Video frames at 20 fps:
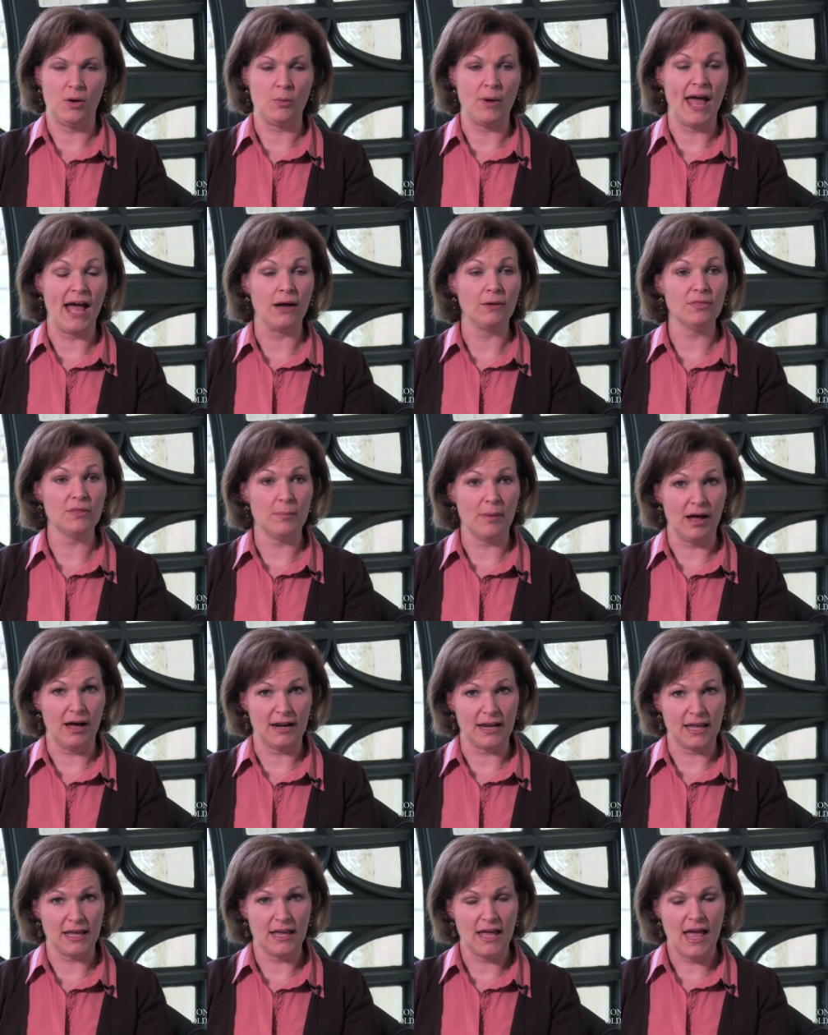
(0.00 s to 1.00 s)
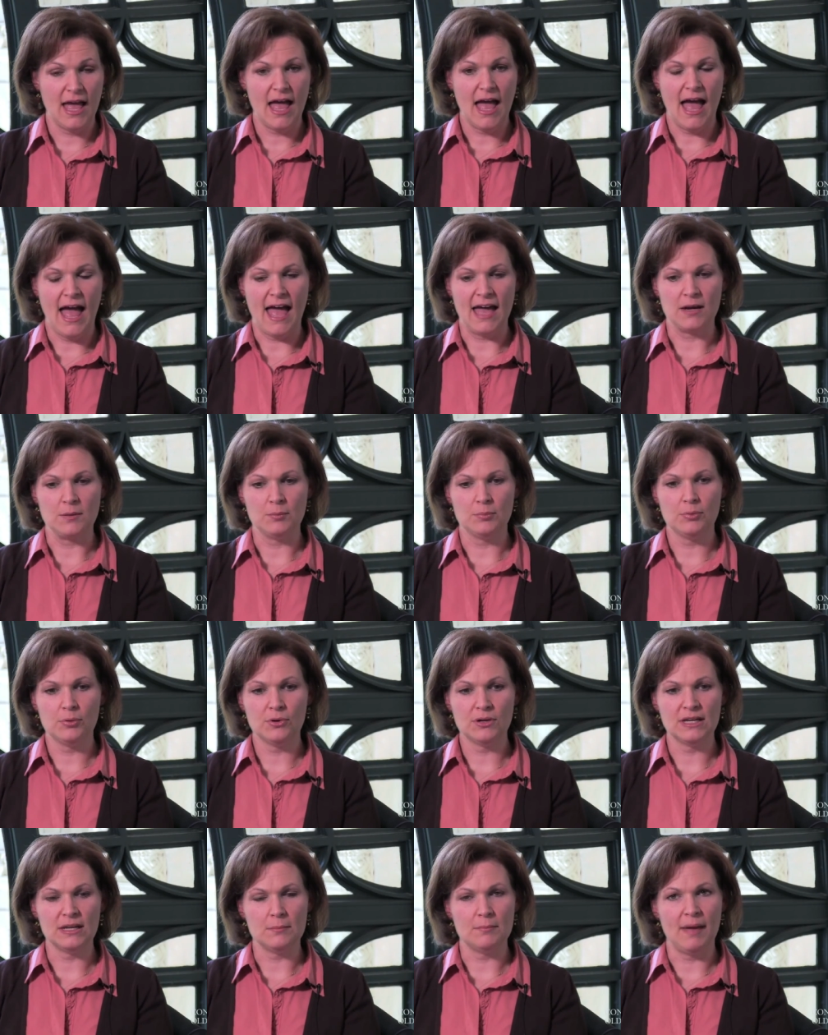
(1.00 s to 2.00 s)
around the body and
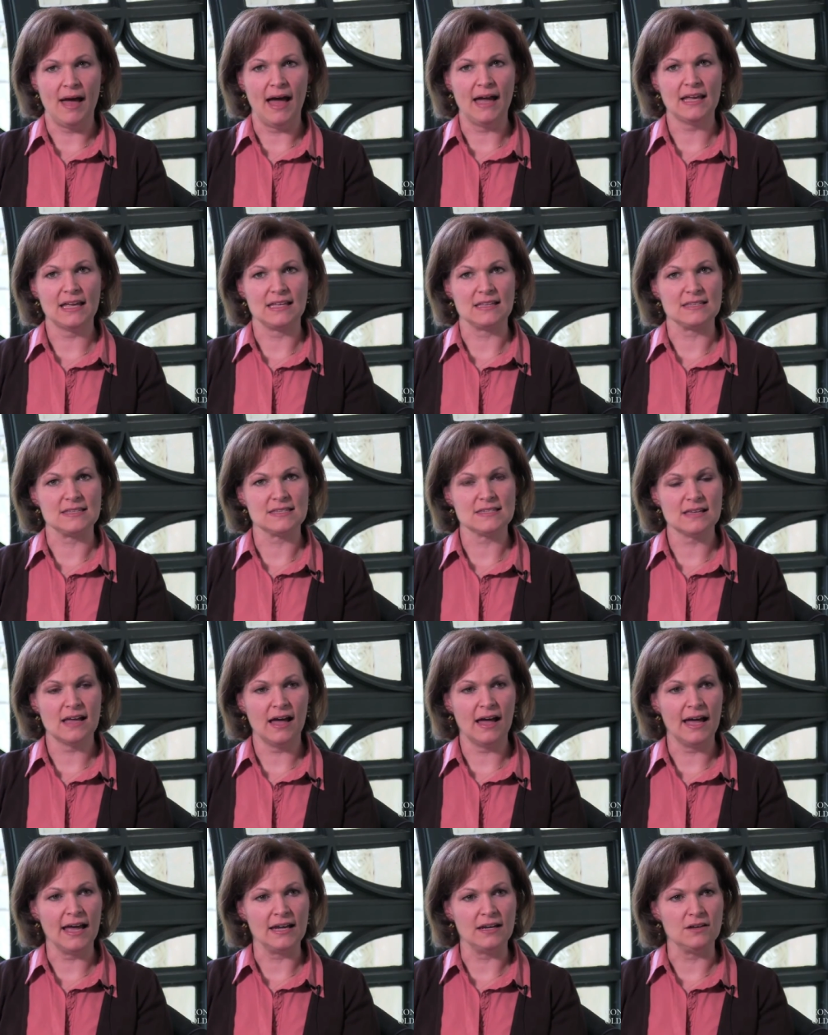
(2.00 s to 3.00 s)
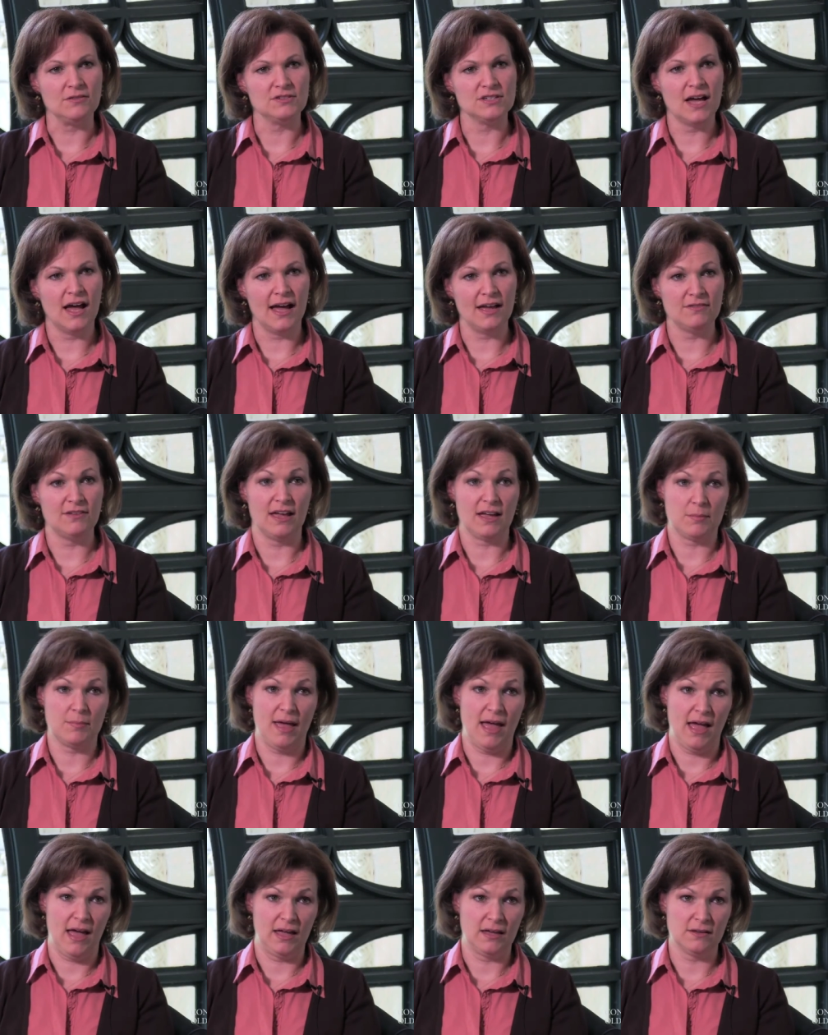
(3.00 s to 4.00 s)
put it back inside of Tyvek
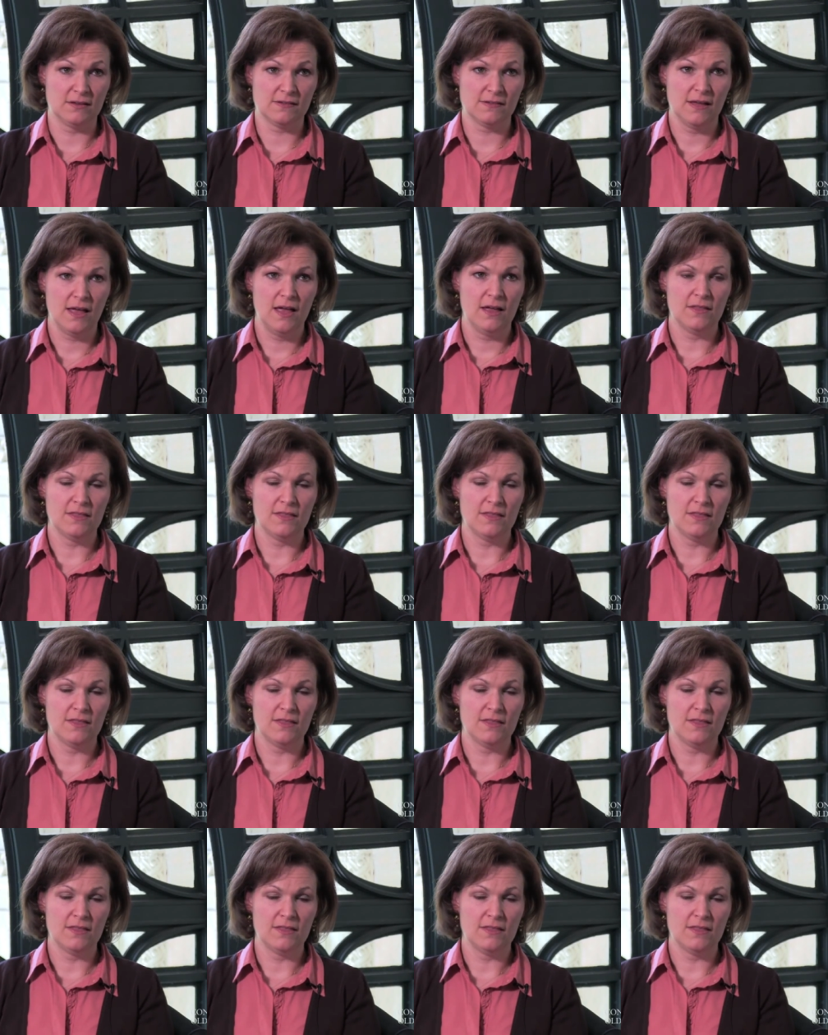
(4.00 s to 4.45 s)
bags